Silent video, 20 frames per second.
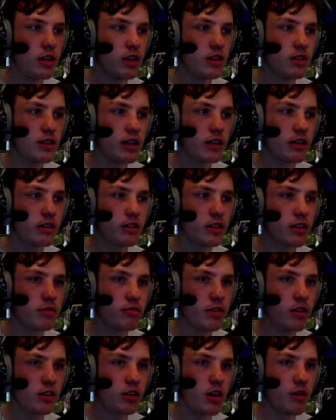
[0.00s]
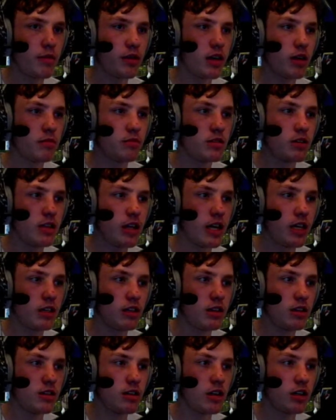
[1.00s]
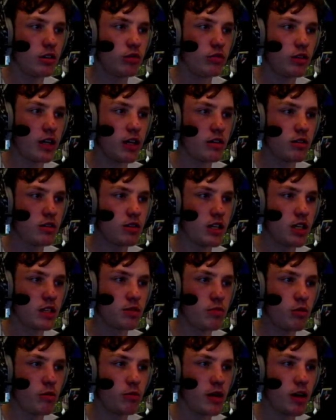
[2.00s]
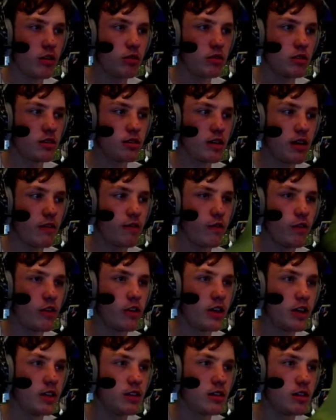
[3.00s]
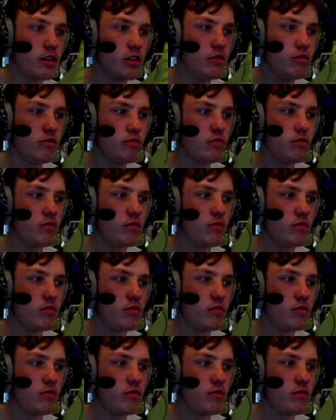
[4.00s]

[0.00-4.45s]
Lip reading: in a second as we are coming up to the end of the tunnel now, so let's pop that on to say 32.